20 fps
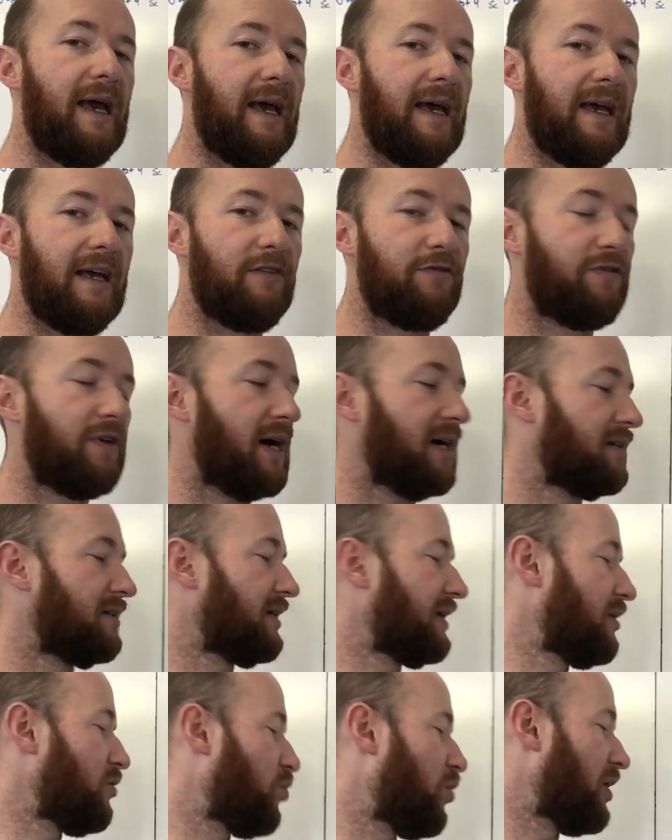And
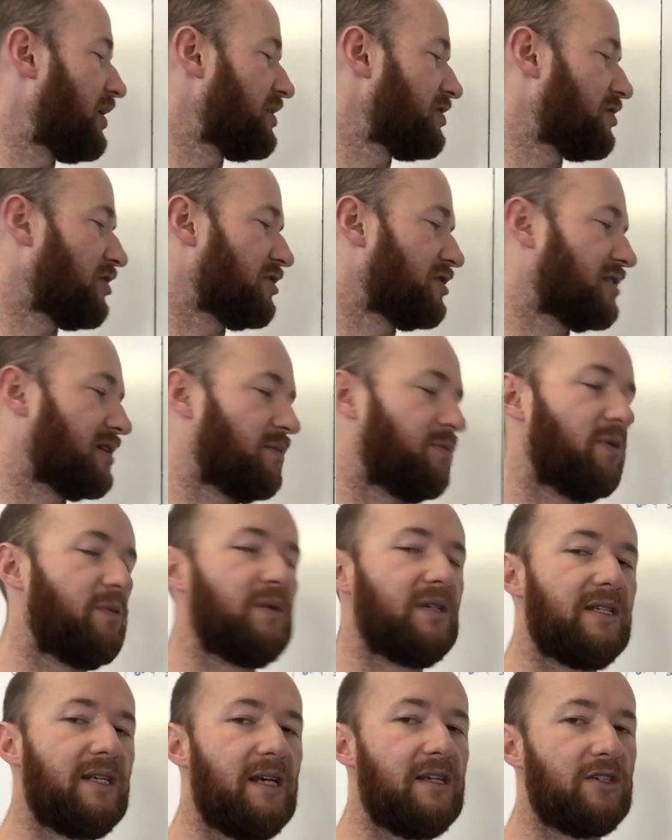finally, what does our
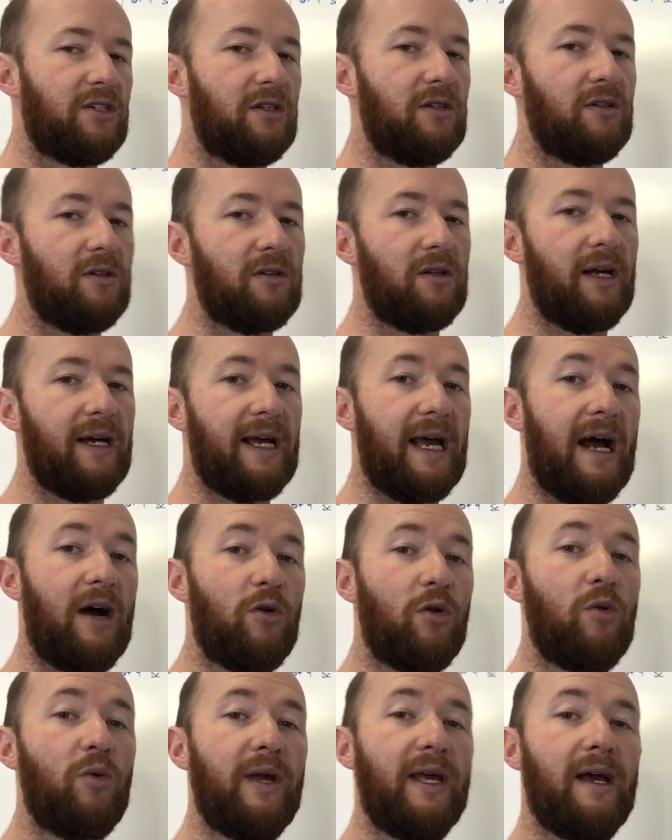supplementation look like? How
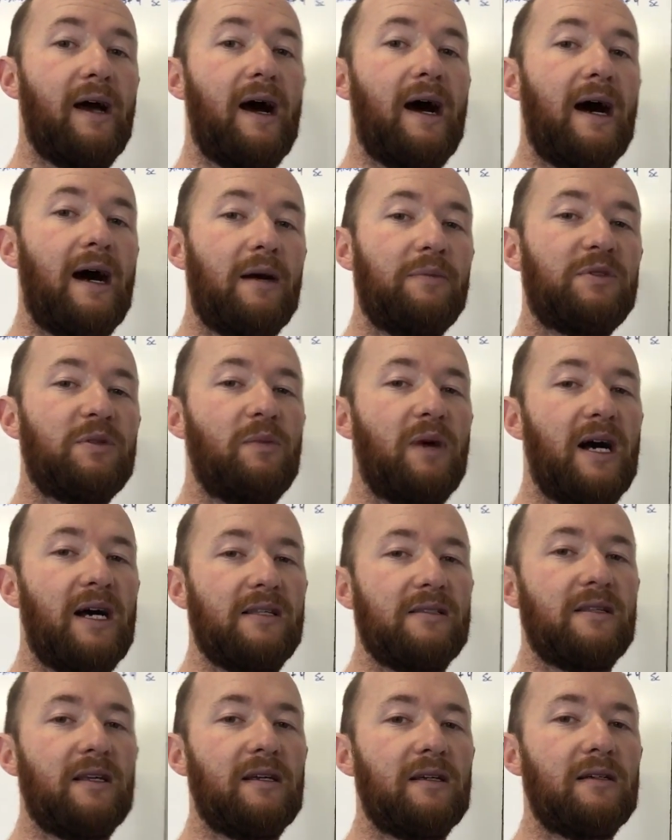are we
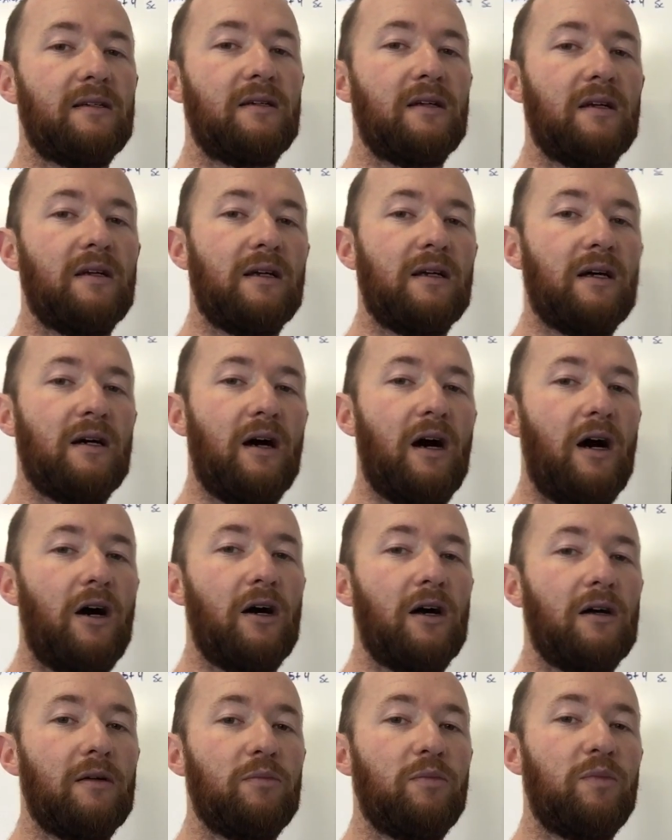optimizing
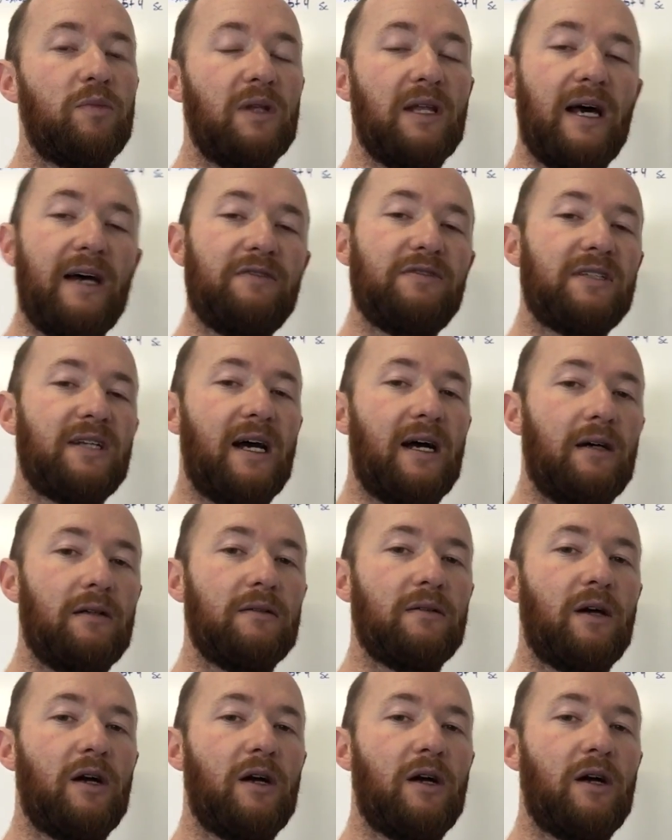our lifestyle?